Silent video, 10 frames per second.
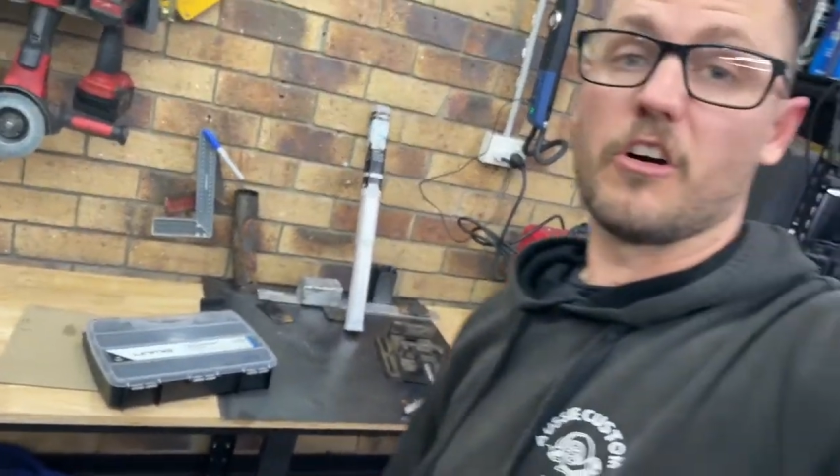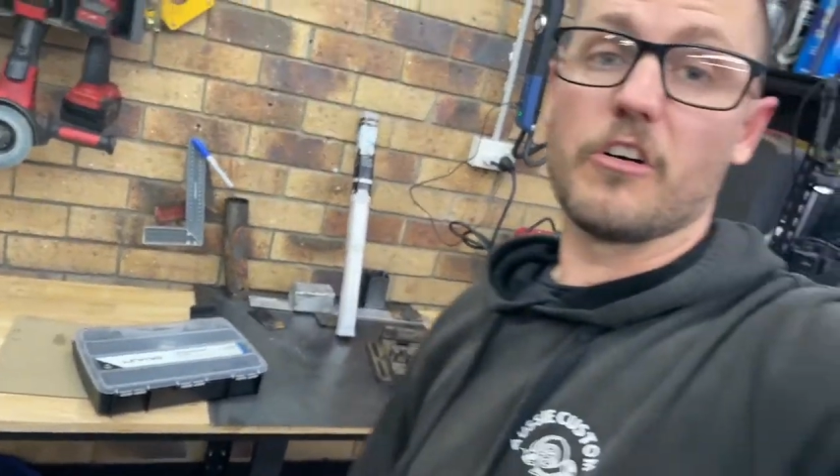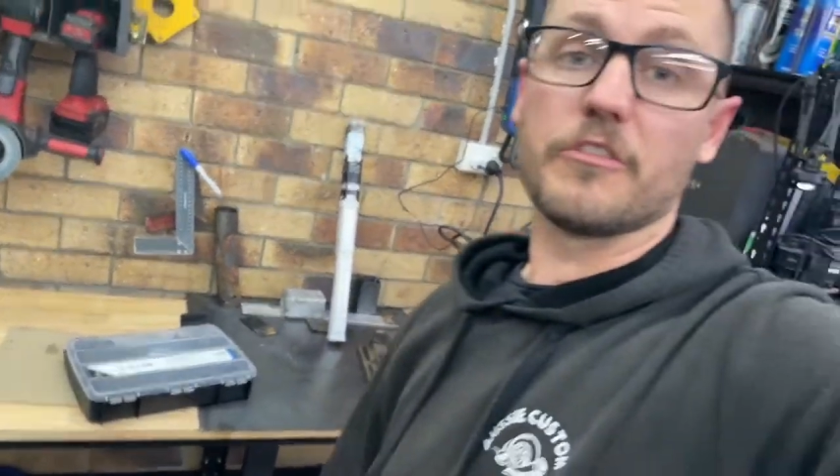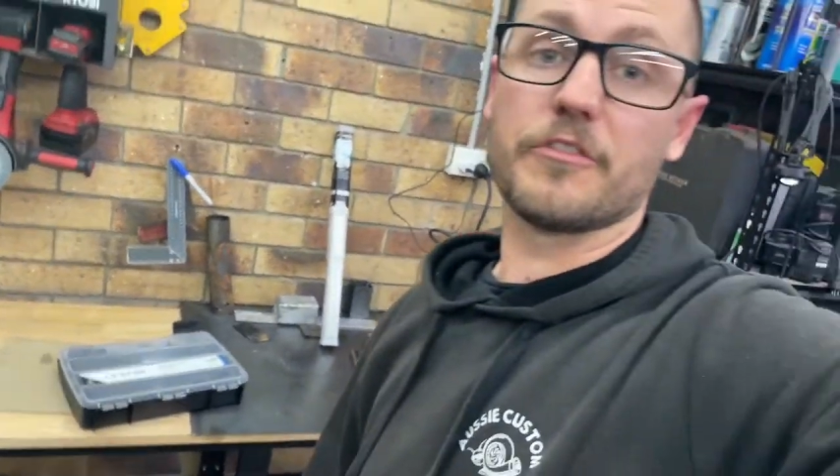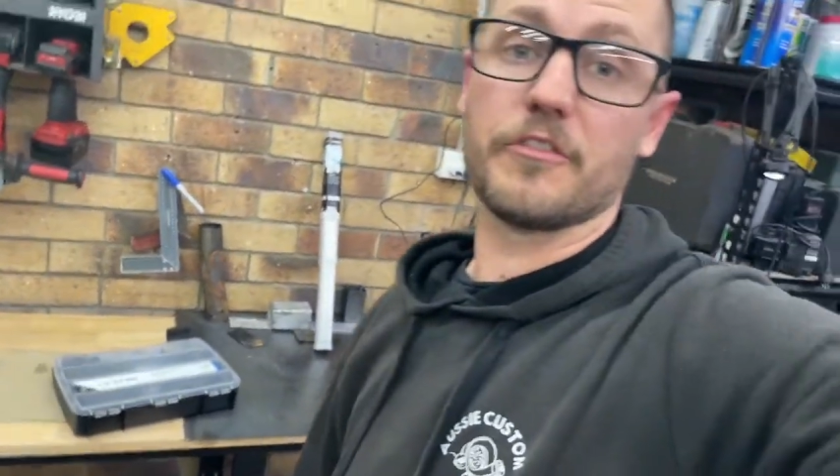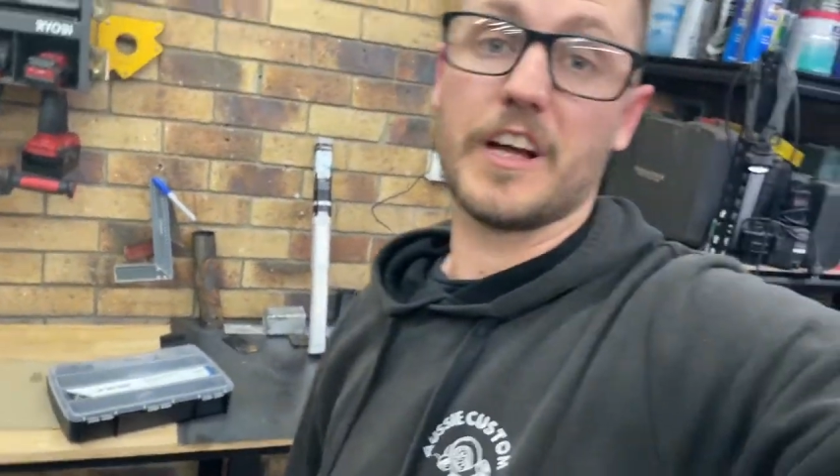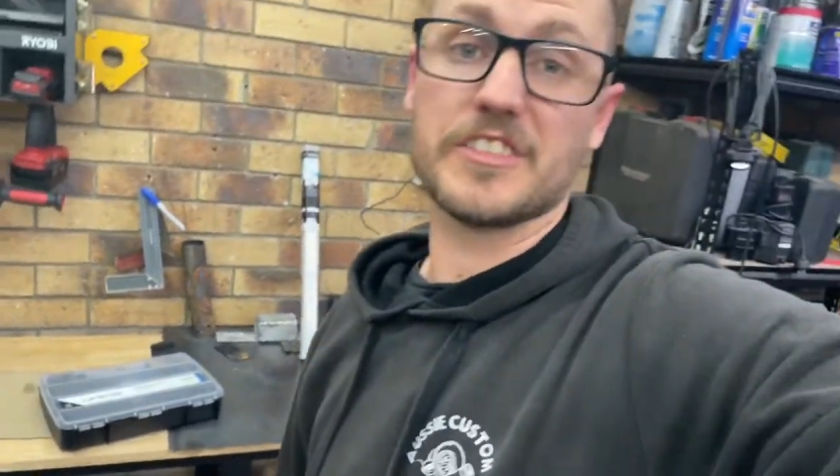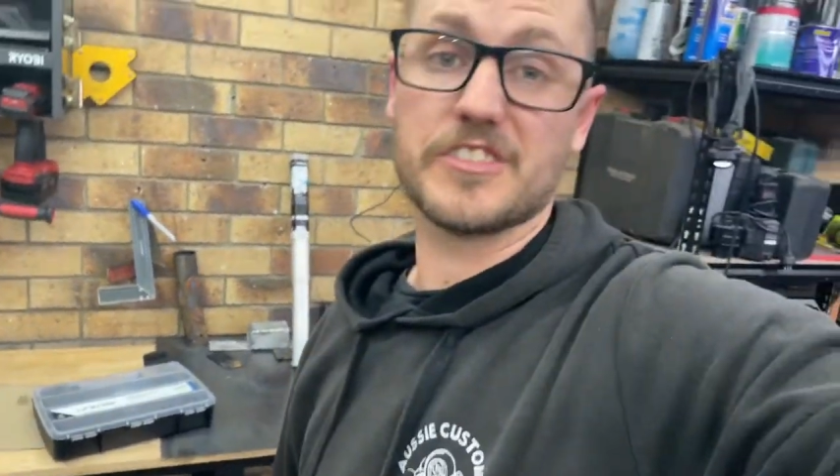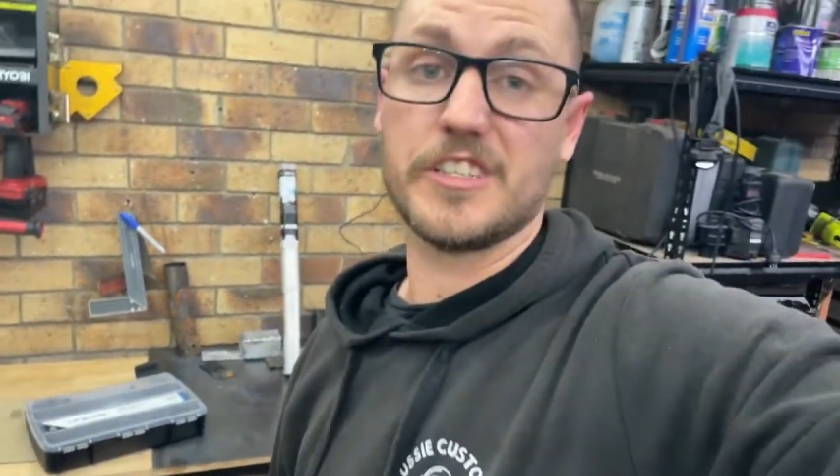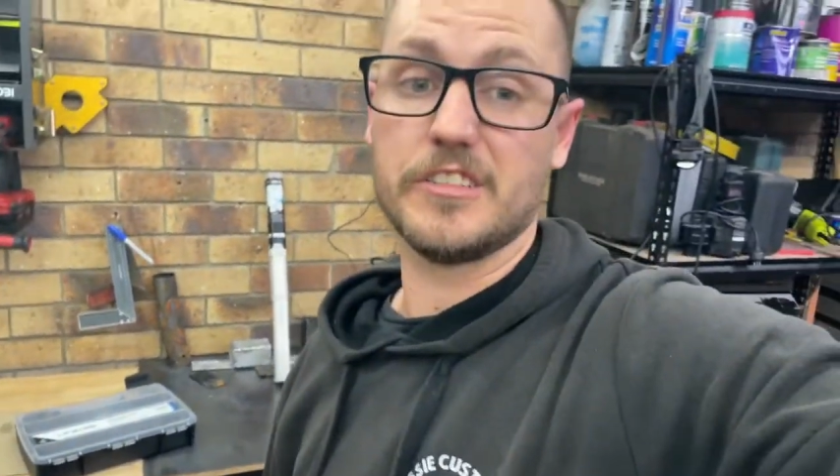of flat
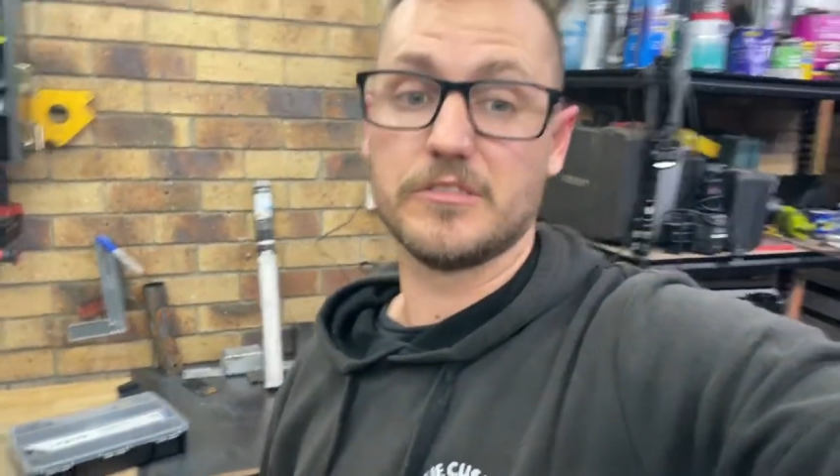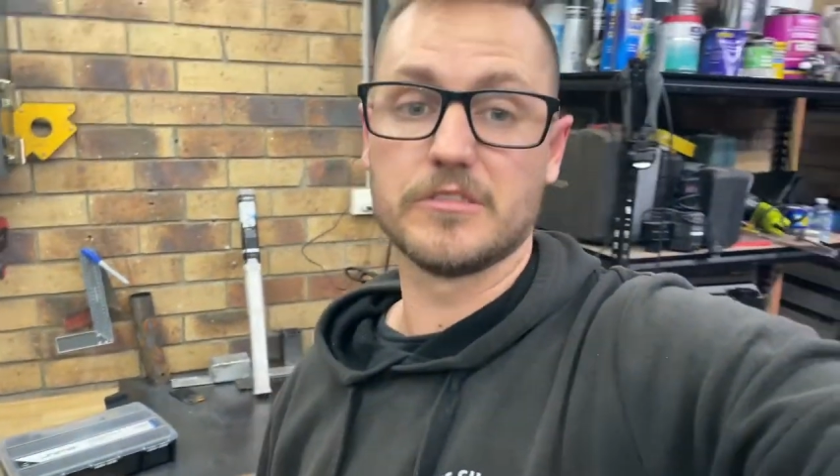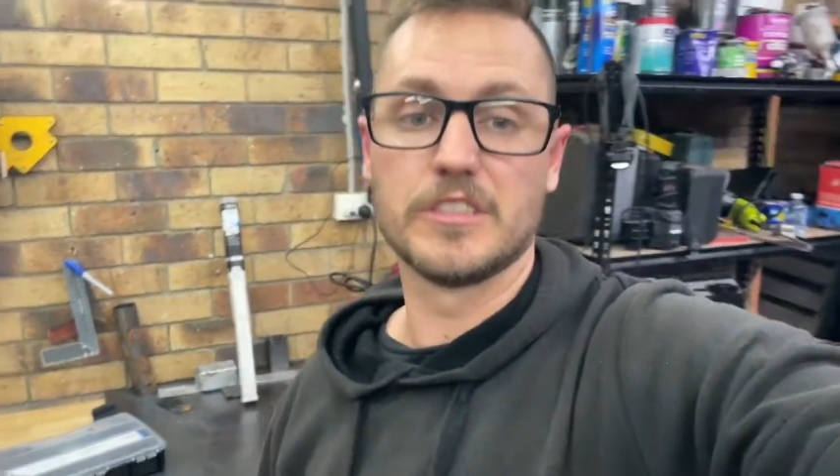steel.